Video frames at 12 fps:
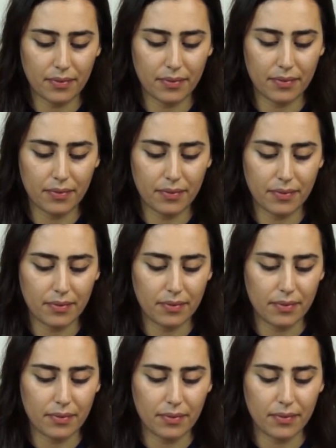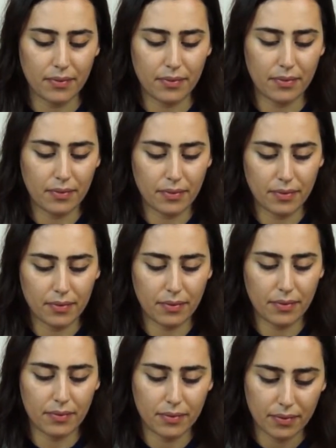
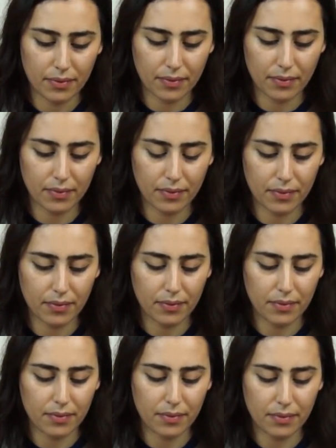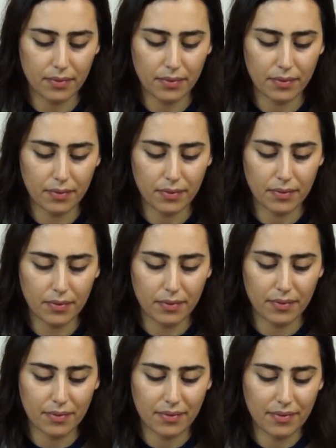
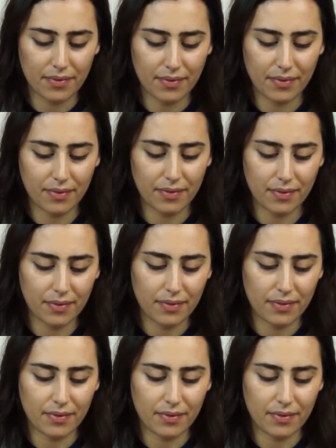[no speech]